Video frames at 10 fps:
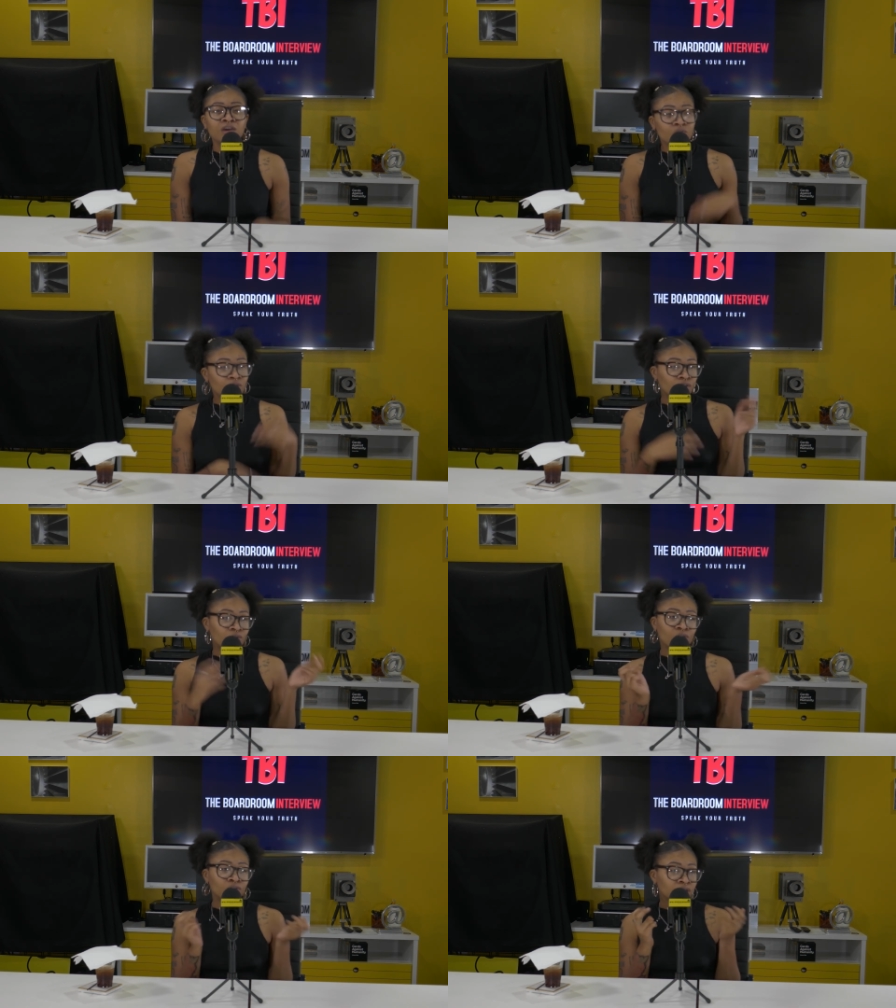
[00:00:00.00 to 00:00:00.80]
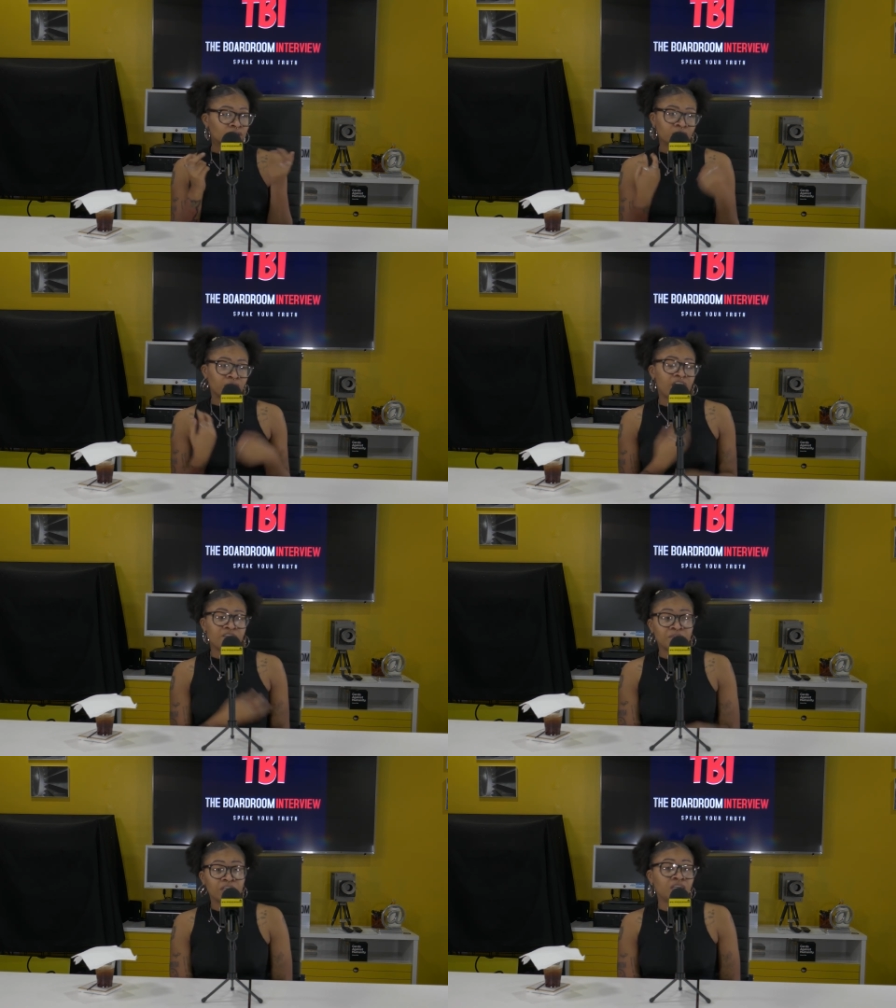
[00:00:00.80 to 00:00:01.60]
quote unquote look like they
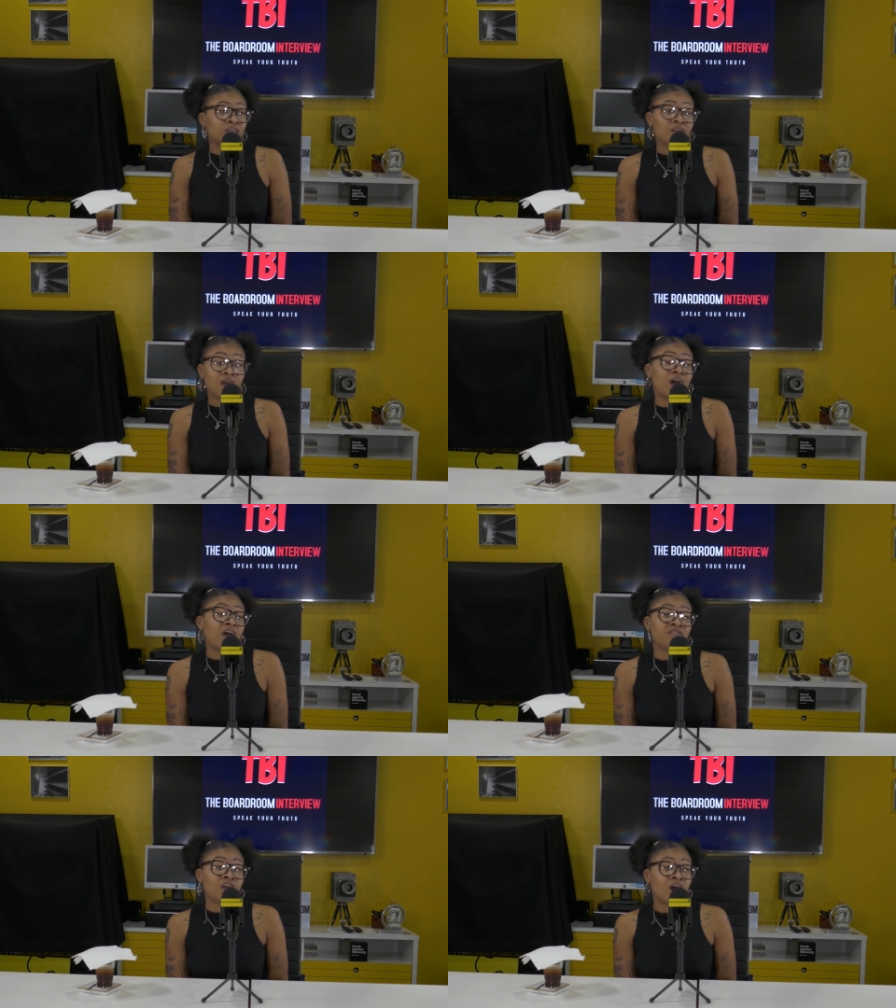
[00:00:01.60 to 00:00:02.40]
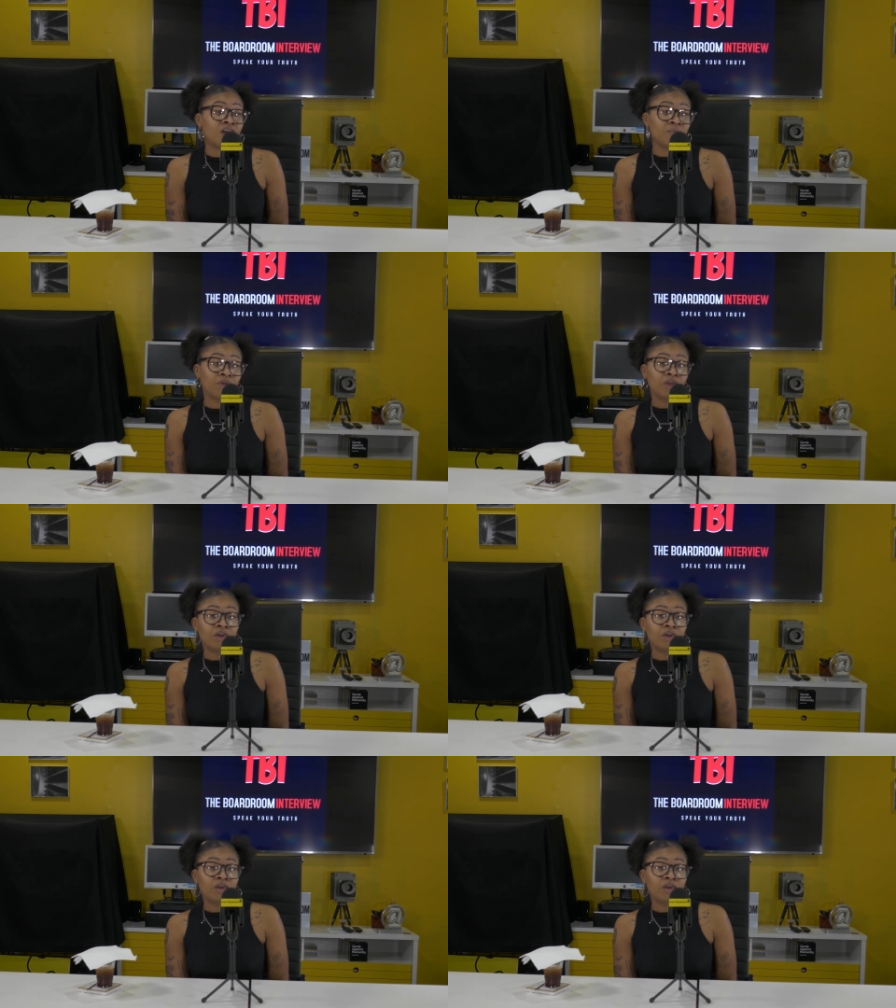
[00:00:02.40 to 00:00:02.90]
have money and not have a dime.